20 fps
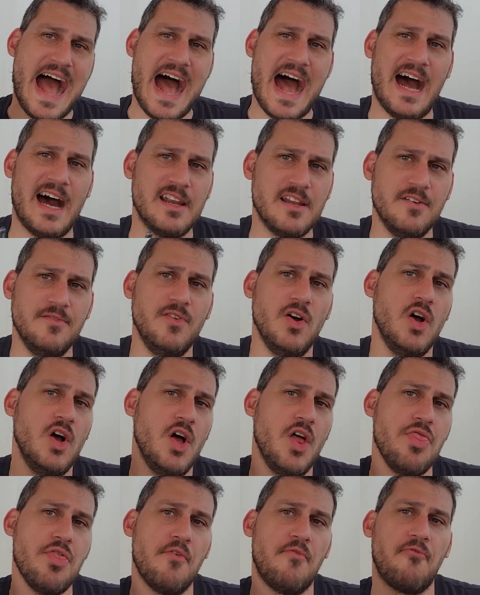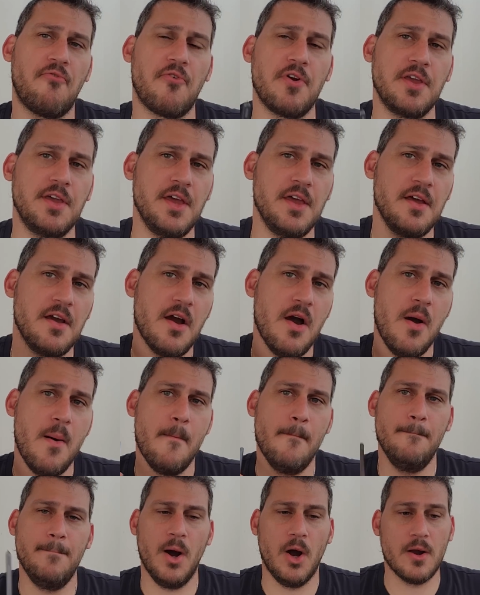out of the freaking
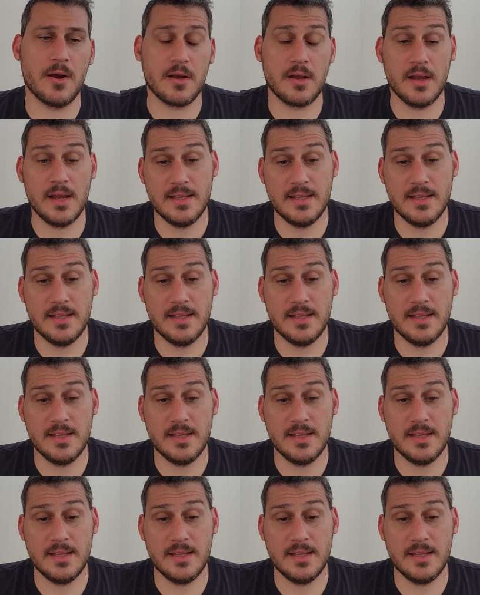park.